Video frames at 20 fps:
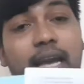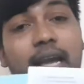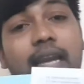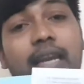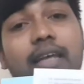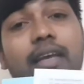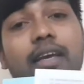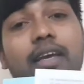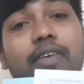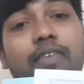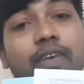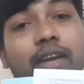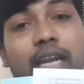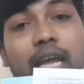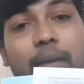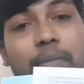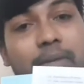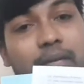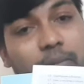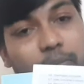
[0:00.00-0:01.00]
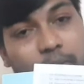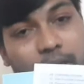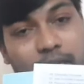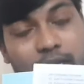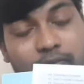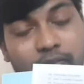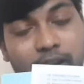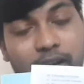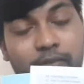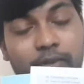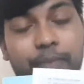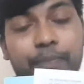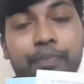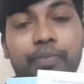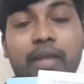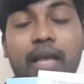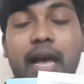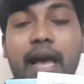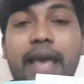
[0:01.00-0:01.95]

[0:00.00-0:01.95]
and vitamin B12.